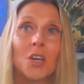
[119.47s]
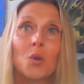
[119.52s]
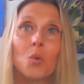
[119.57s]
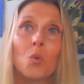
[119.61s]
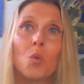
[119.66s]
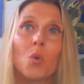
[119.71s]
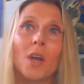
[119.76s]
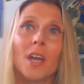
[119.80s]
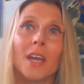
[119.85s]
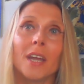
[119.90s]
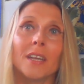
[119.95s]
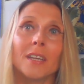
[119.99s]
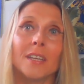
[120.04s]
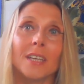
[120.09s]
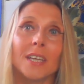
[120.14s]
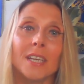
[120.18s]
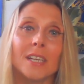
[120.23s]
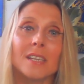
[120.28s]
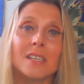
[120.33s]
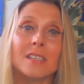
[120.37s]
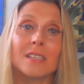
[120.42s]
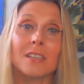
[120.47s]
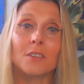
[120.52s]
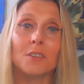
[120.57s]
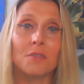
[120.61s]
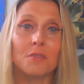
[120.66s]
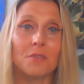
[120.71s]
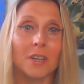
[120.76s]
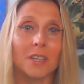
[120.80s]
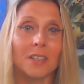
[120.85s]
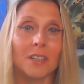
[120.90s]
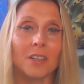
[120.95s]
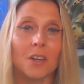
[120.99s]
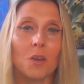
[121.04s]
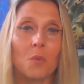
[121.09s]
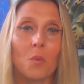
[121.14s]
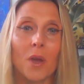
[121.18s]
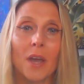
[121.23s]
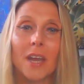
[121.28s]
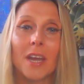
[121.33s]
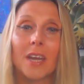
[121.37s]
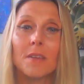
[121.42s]
when instead of running
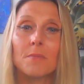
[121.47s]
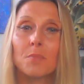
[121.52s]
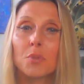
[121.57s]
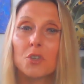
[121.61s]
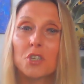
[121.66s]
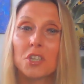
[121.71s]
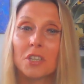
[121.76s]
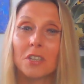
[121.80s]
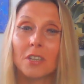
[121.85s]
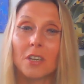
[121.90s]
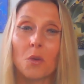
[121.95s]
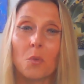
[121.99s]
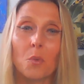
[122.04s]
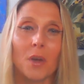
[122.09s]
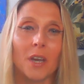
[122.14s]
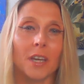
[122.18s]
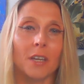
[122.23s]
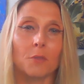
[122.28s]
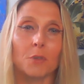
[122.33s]
away, pushing it away,